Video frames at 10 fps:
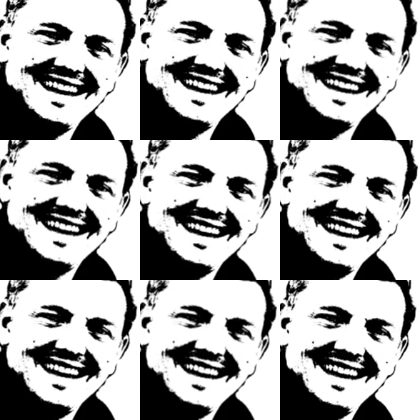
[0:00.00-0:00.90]
You can't
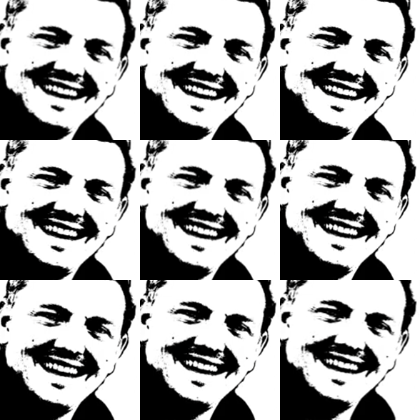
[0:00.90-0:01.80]
allow this to keep
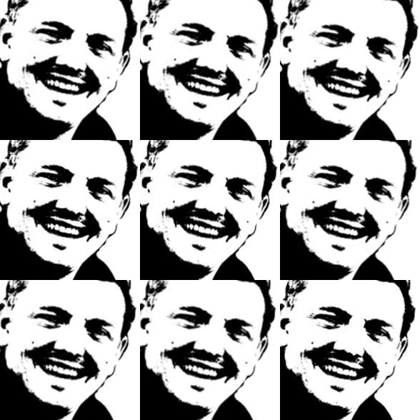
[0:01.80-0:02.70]
going on. You can't have
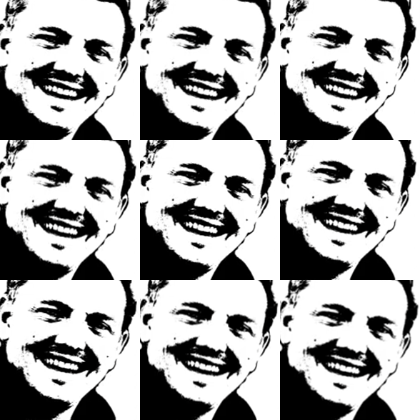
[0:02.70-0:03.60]
cars getting wrecked on
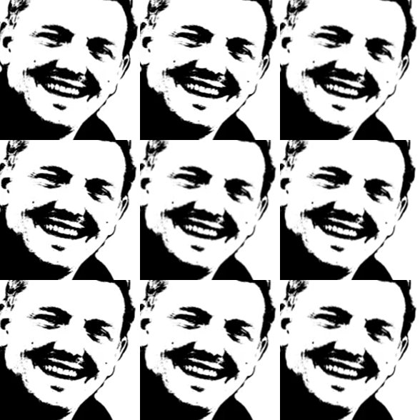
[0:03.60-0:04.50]
the start because
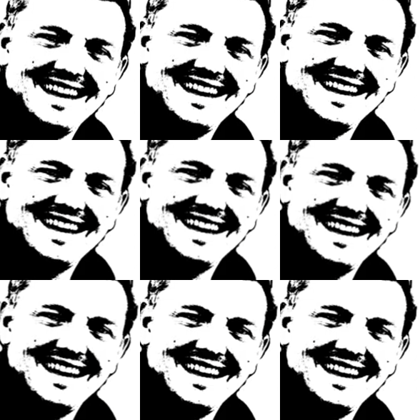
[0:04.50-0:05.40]
of something
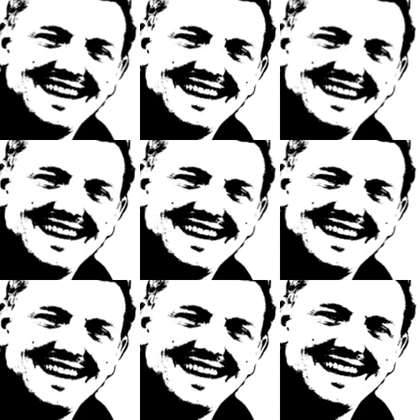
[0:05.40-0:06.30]
that the supercar
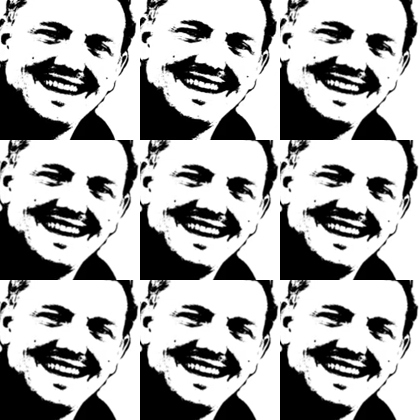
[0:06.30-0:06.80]
officials did.